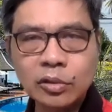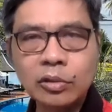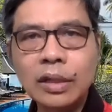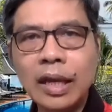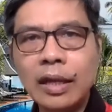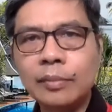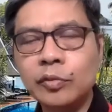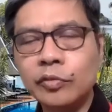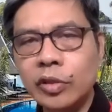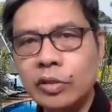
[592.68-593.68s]
don't lay up
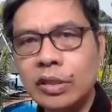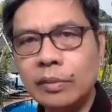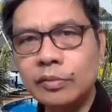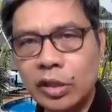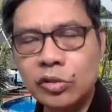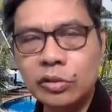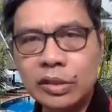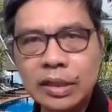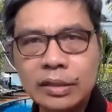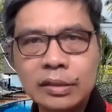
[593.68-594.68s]
for yourself
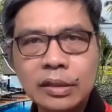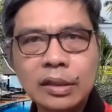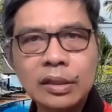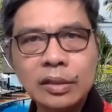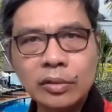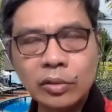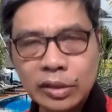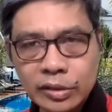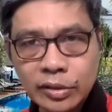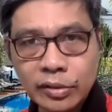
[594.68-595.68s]
treasures
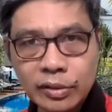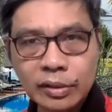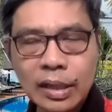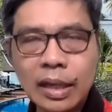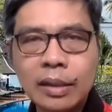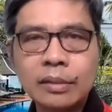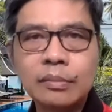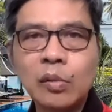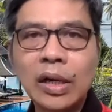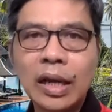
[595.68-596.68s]
on earth na
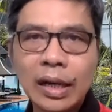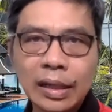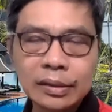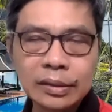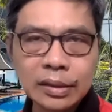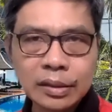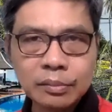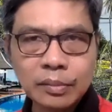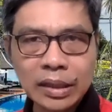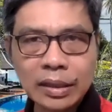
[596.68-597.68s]
mawala lang.
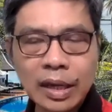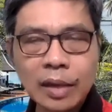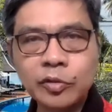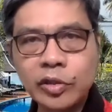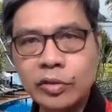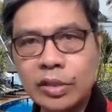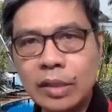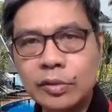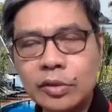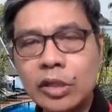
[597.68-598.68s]
but lay up for
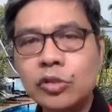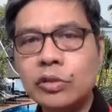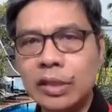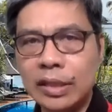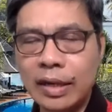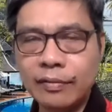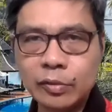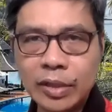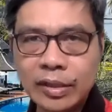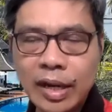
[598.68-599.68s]
yourselves treasures in
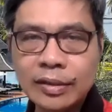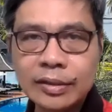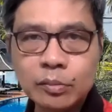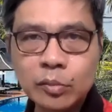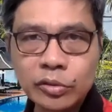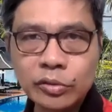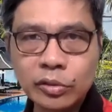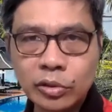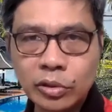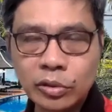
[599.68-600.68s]
heaven where neither moth
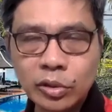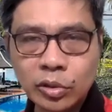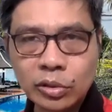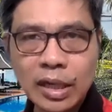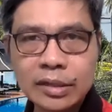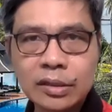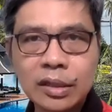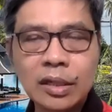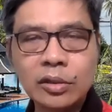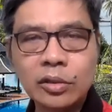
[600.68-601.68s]
nor
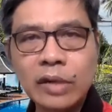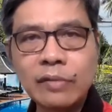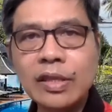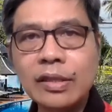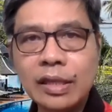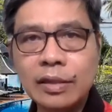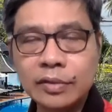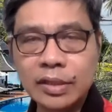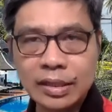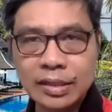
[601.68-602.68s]
rust nor even
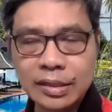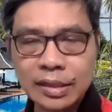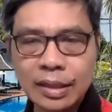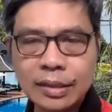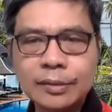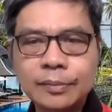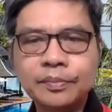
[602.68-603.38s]
thieves can steal.